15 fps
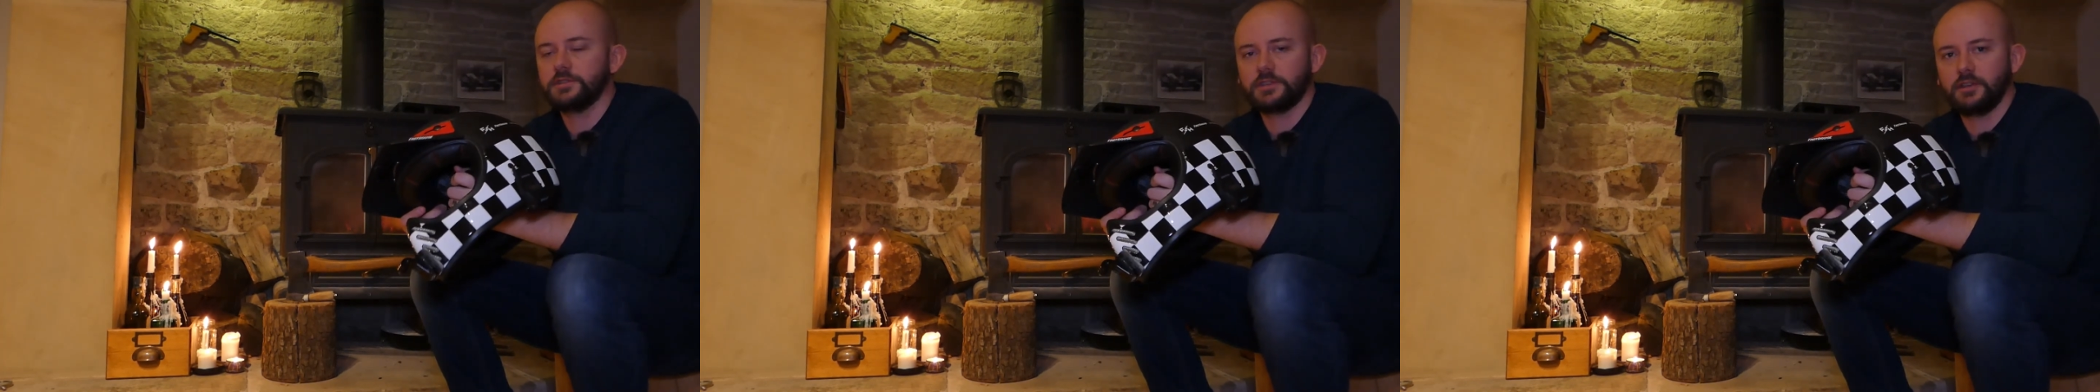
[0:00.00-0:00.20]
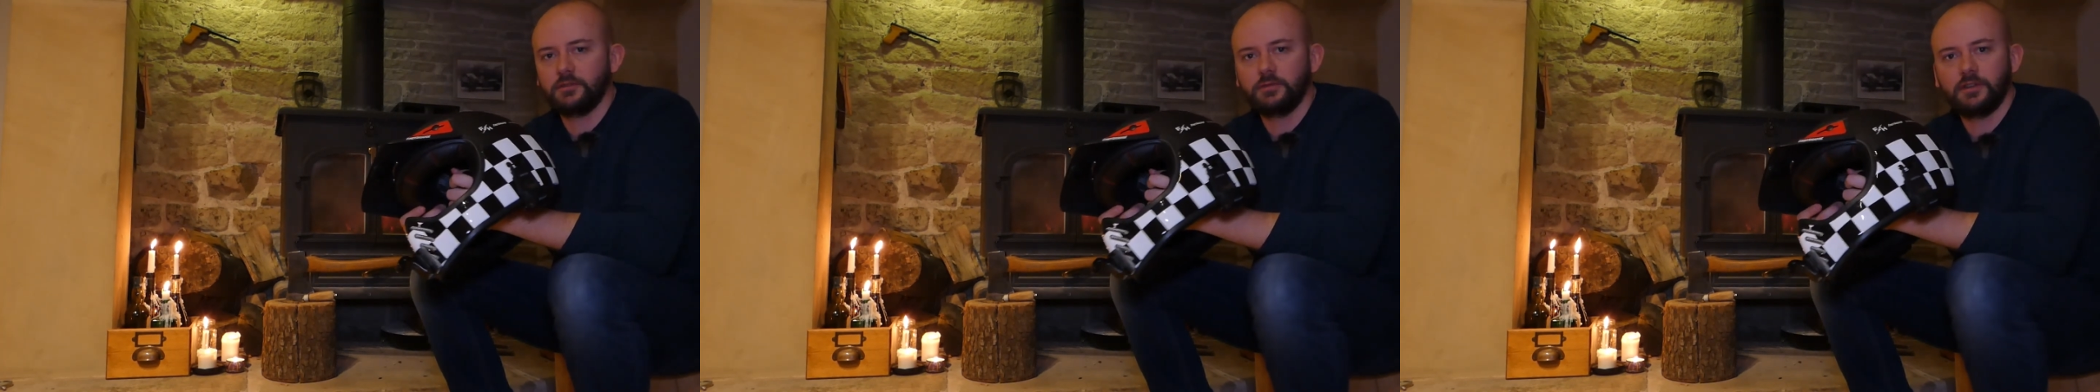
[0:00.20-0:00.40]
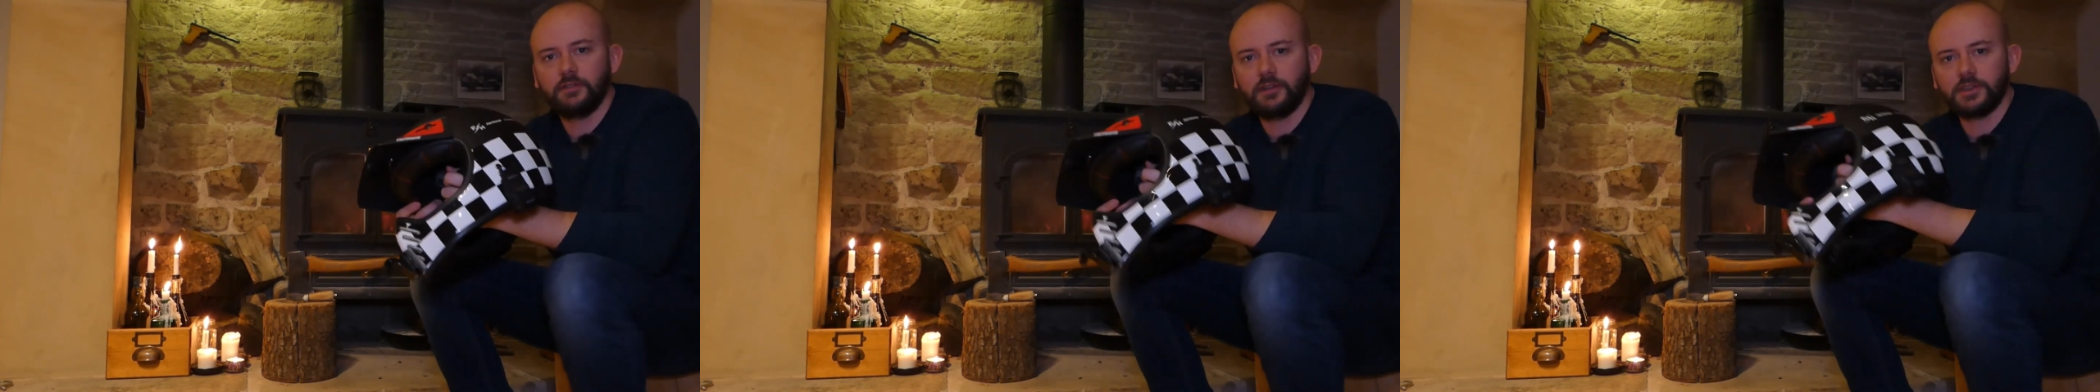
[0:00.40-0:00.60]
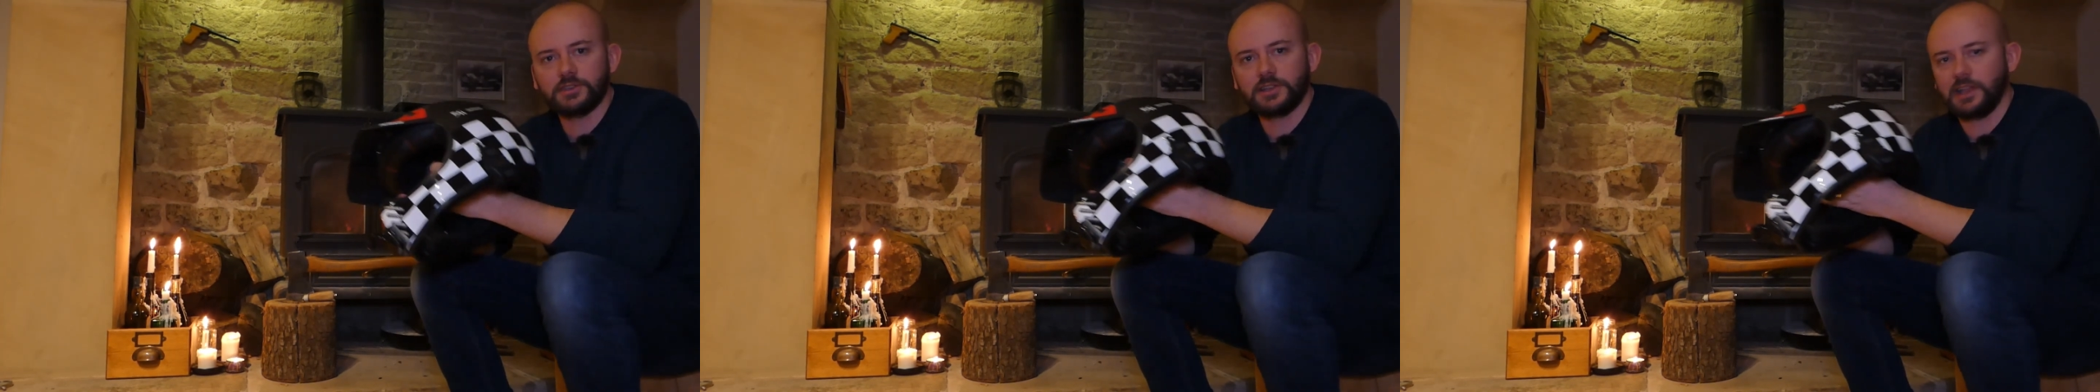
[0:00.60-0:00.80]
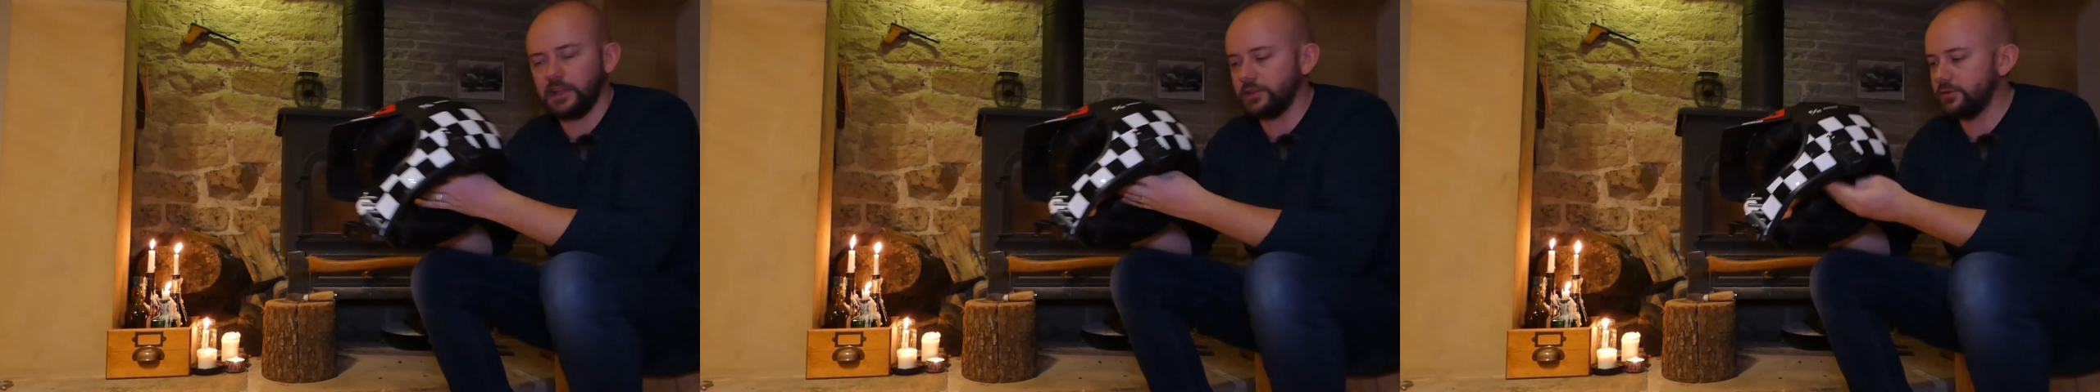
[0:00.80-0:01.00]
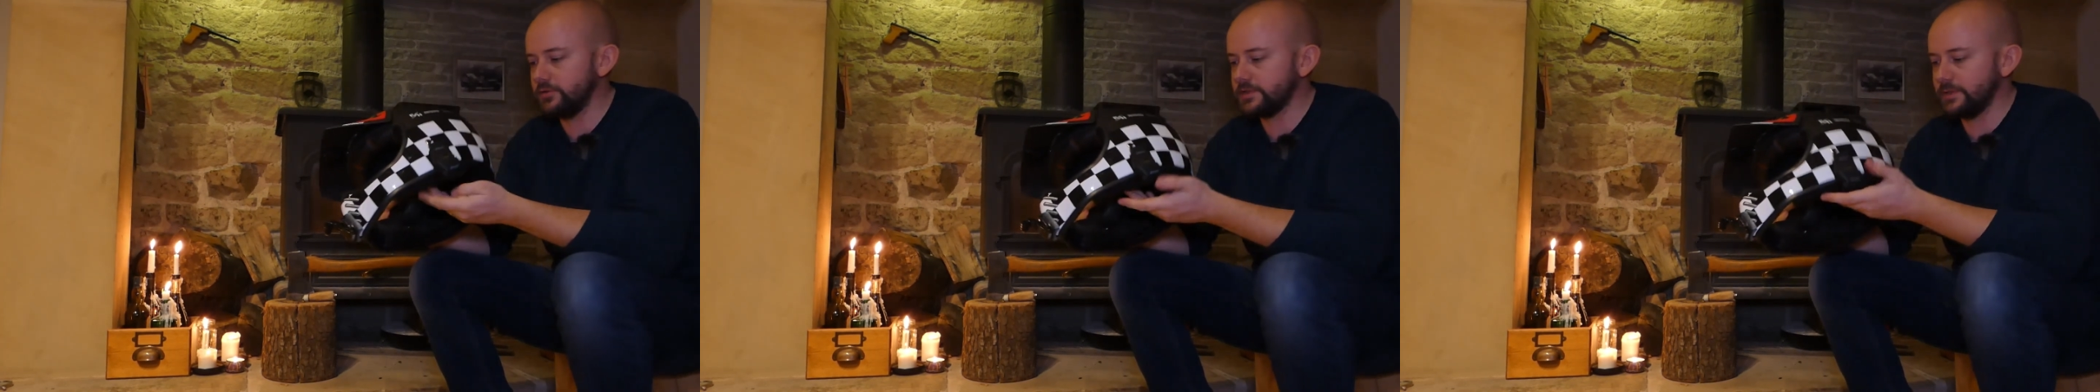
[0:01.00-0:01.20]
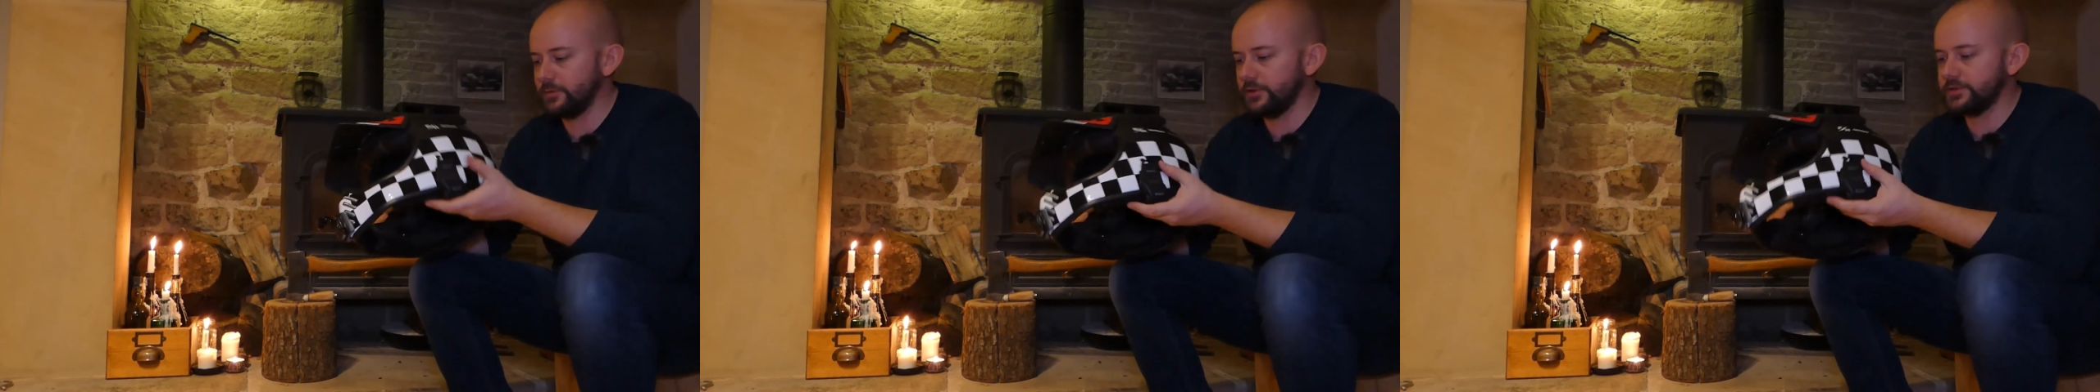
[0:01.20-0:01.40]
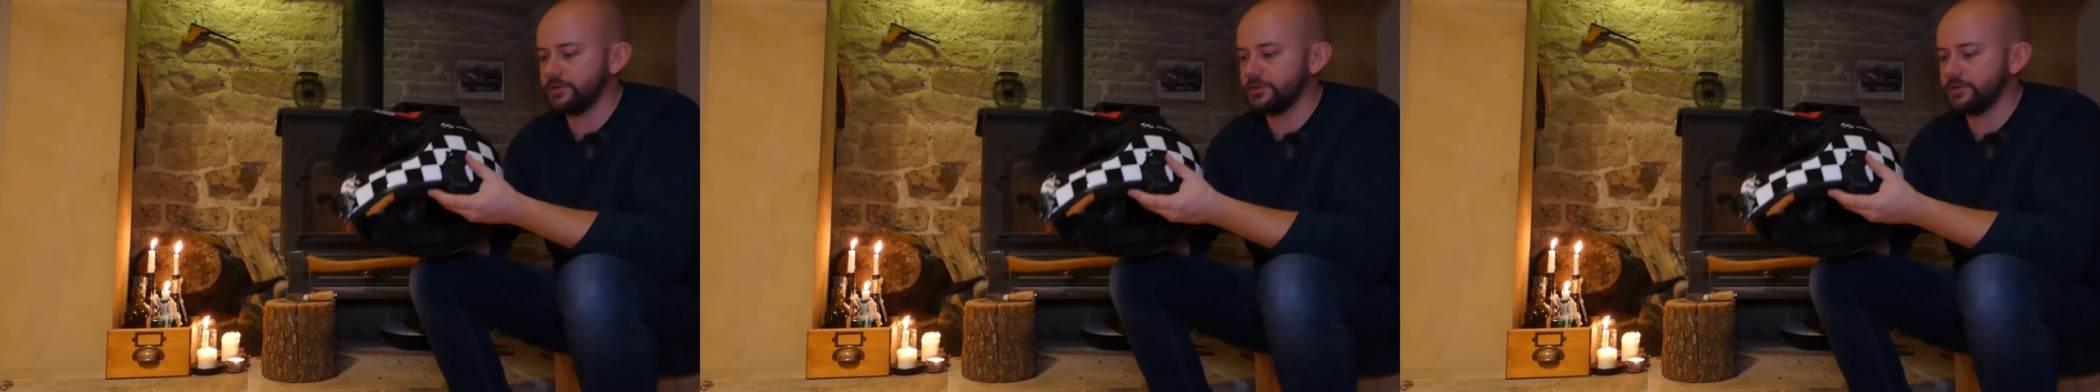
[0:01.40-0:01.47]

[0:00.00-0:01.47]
so eventually I'll use them on